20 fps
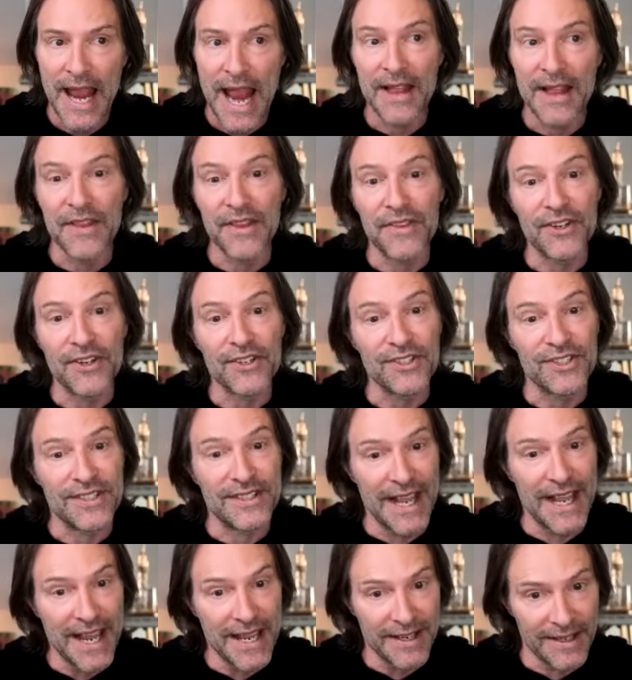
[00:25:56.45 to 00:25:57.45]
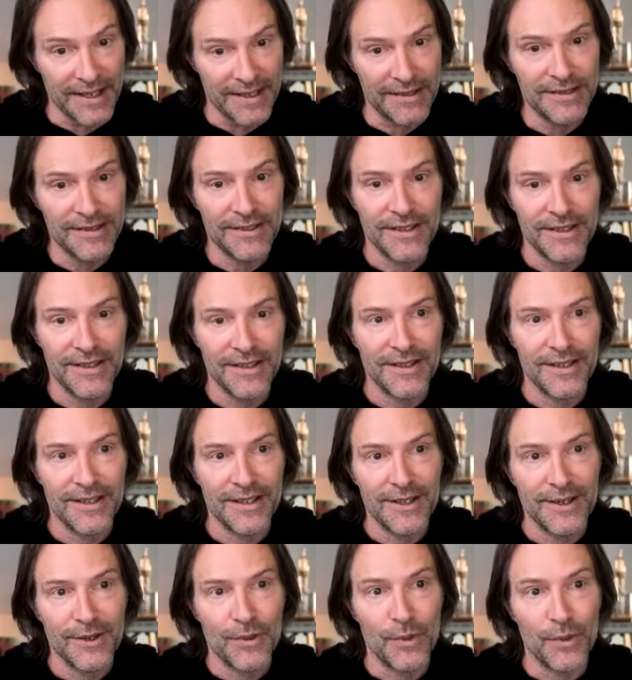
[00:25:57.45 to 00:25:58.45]
And that there's data,
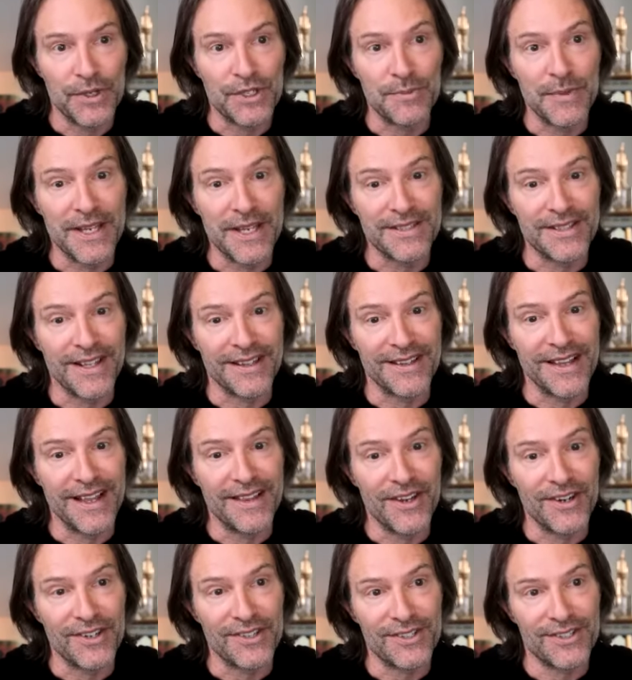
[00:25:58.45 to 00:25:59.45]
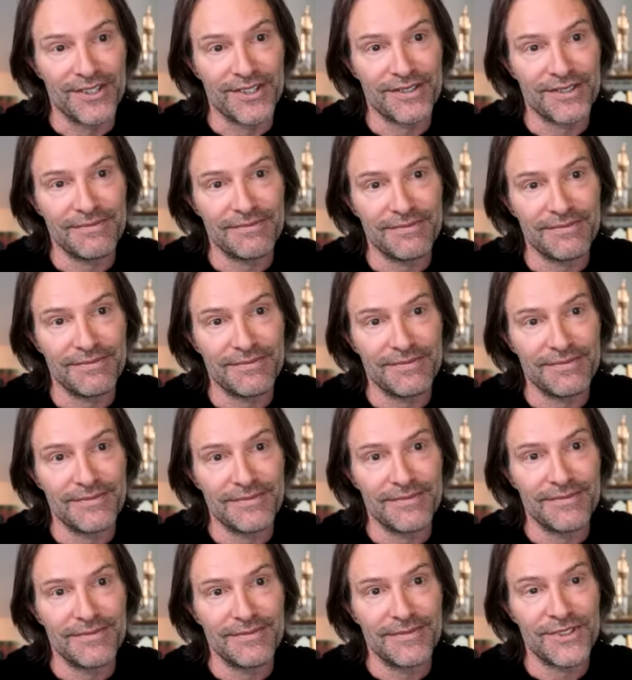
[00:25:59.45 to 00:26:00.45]
which means that then there's
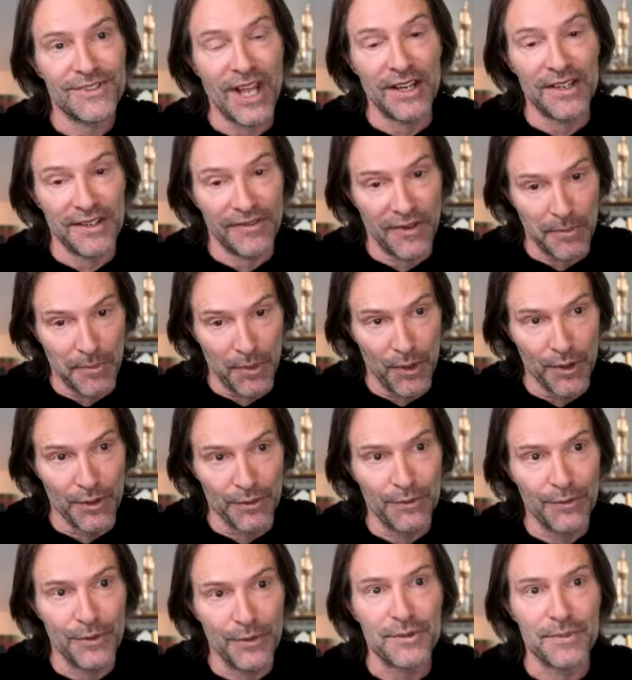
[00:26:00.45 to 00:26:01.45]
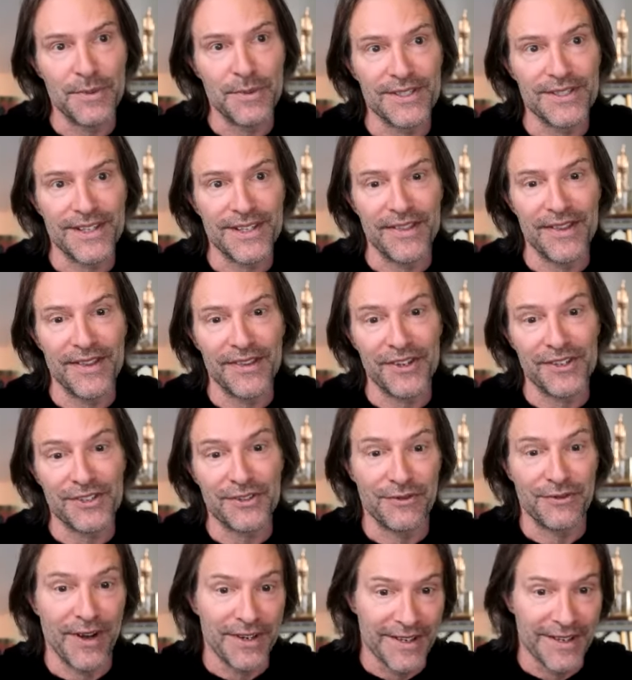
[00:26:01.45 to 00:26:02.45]
scientific proof, which then that there's
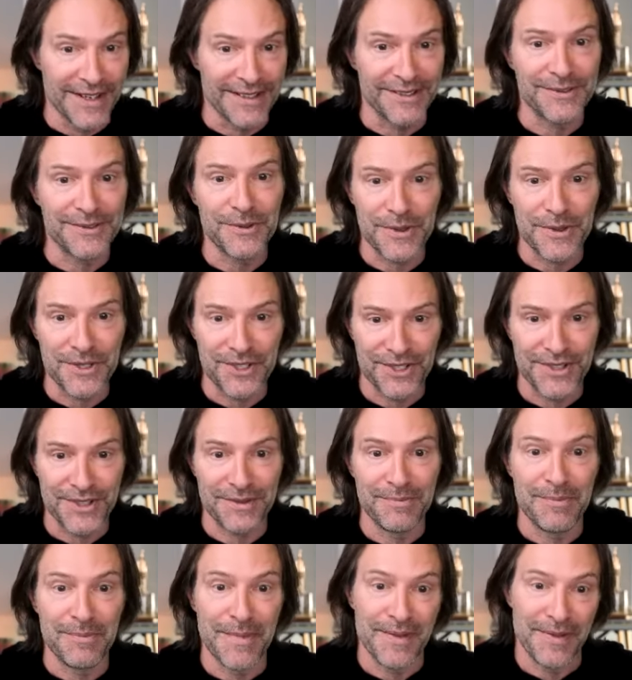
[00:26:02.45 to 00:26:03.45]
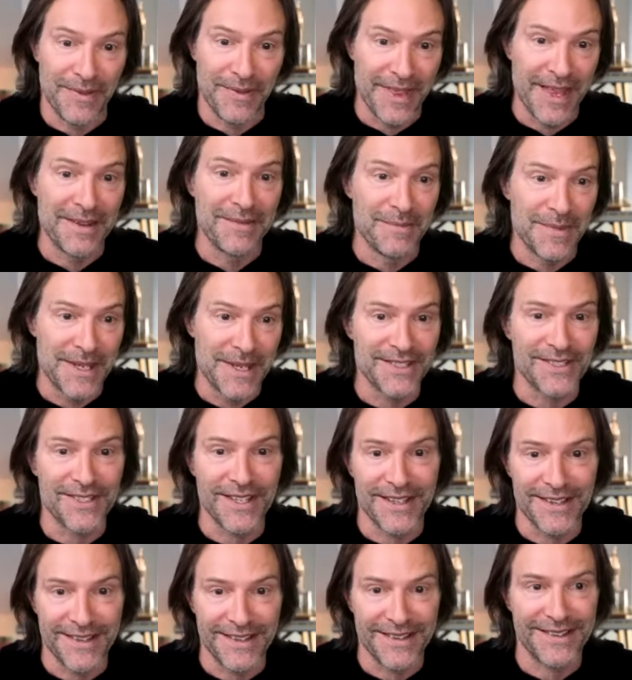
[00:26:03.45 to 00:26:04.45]
funding, which then means
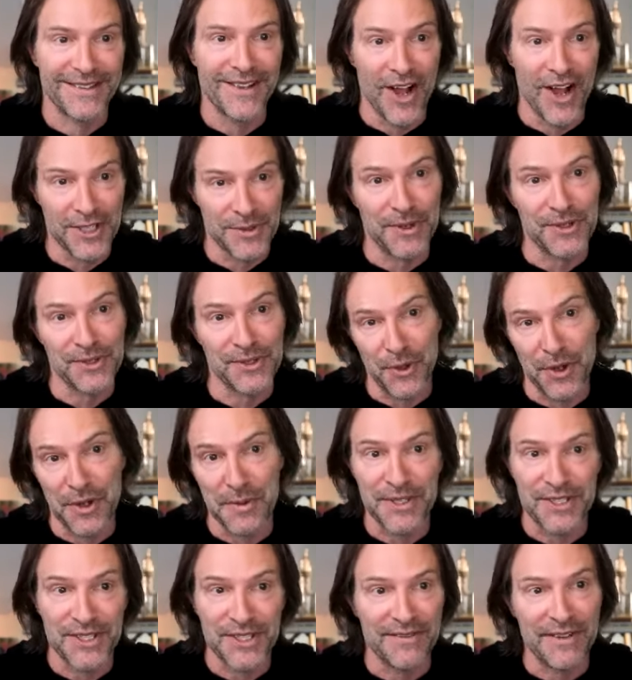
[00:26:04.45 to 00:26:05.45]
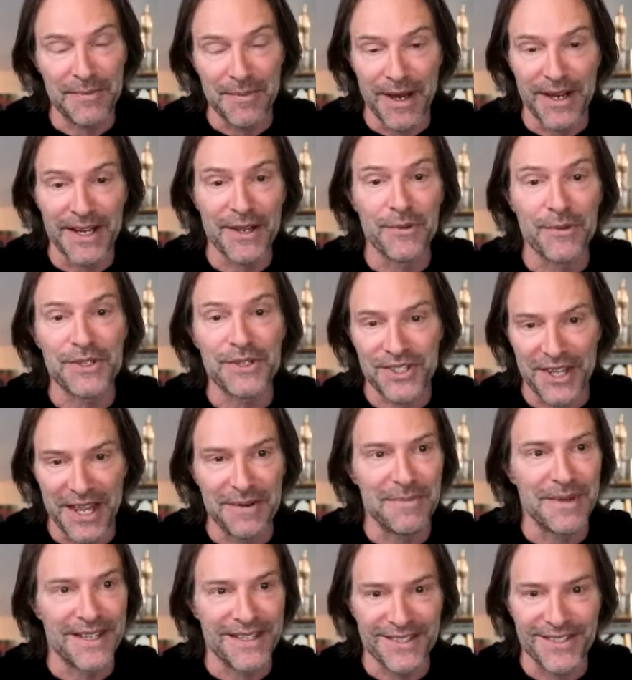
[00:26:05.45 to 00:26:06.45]
that hospitals are going to be saving money, which
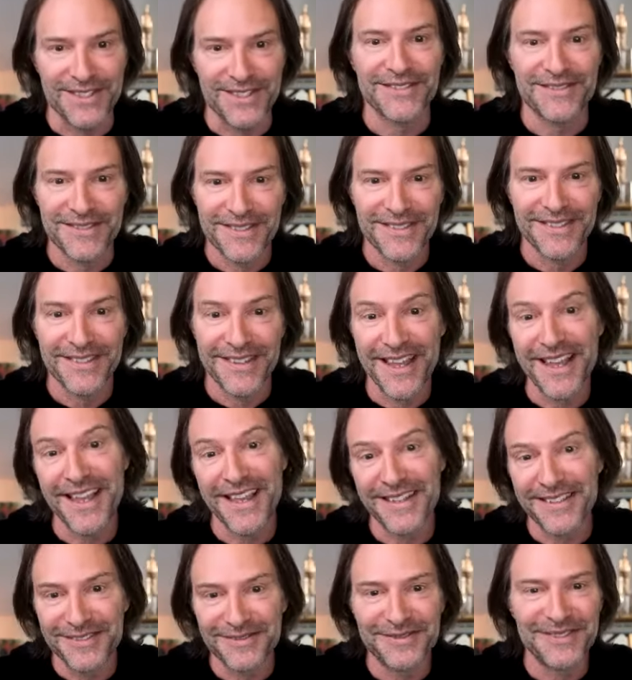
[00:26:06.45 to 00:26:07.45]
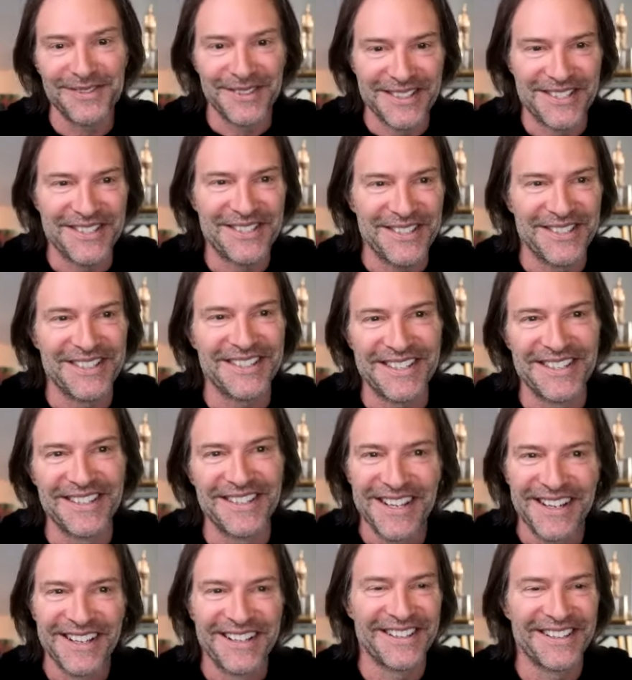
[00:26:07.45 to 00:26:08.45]
then means, hey, it
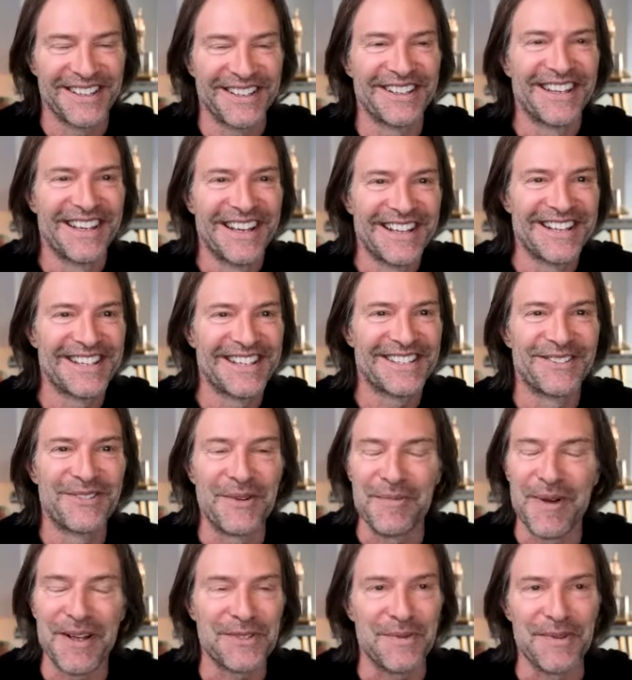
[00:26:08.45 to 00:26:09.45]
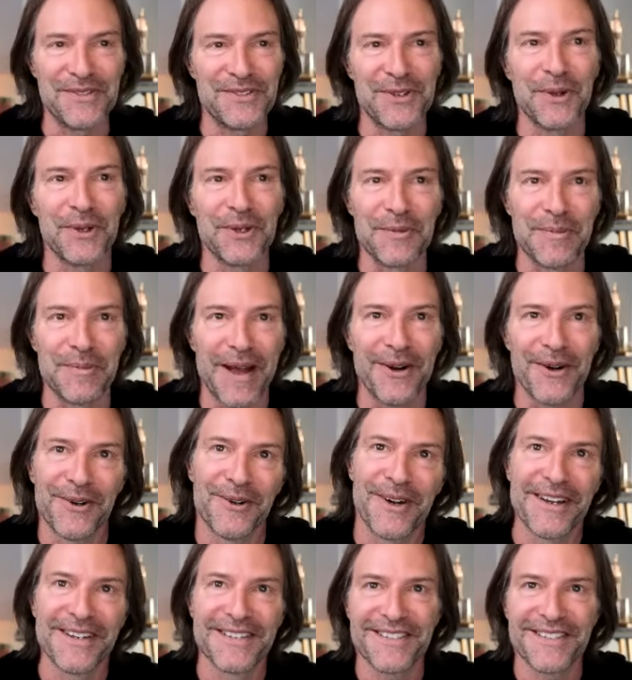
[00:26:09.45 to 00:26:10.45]
reminds me of solar power,
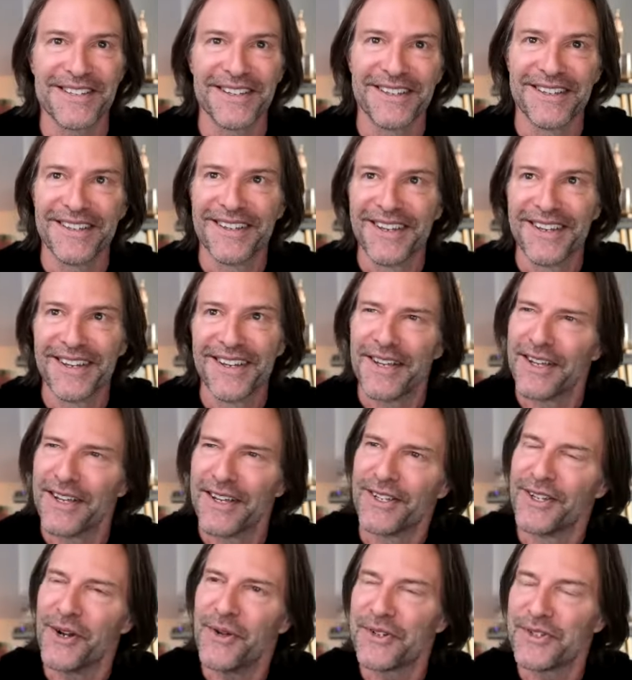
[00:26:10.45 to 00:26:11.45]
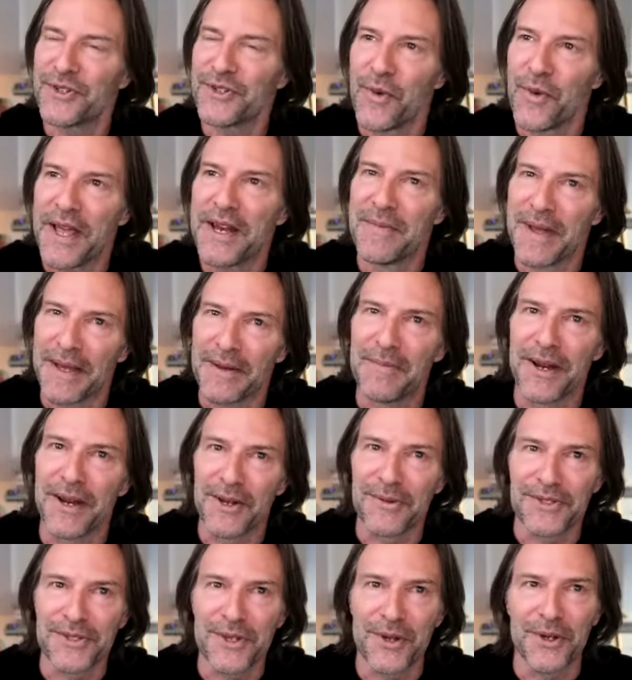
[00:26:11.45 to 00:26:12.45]
right? It's like, there's a way to make money
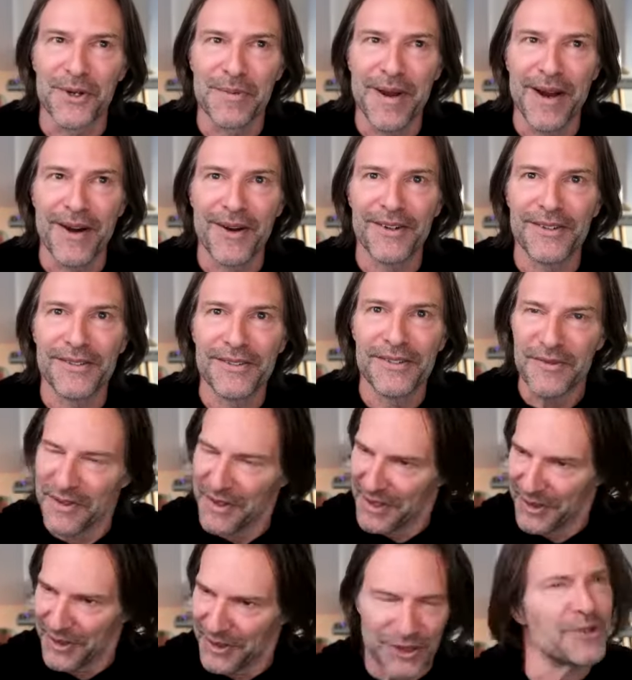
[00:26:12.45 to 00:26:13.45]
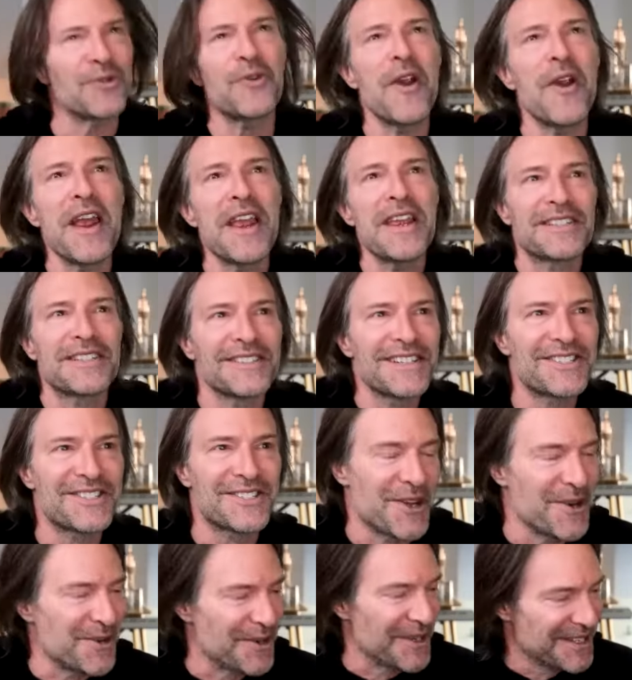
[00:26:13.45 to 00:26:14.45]
with solar power. Great, let's
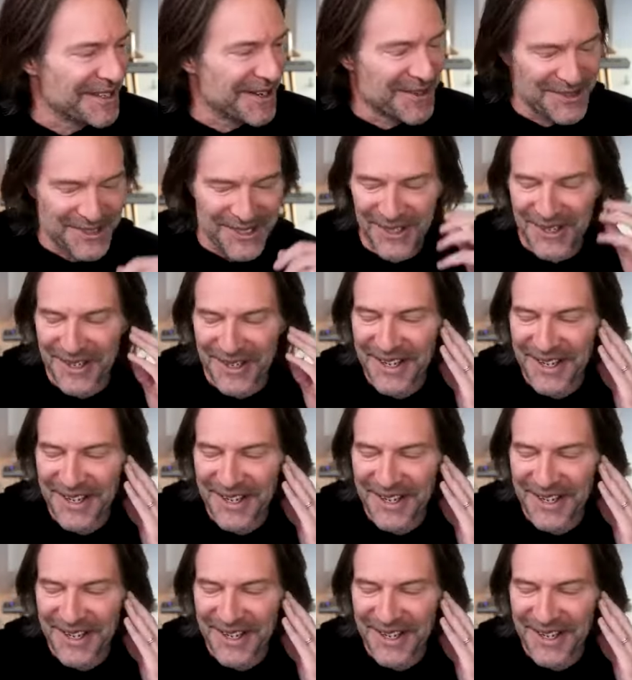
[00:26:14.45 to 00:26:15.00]
do it. So,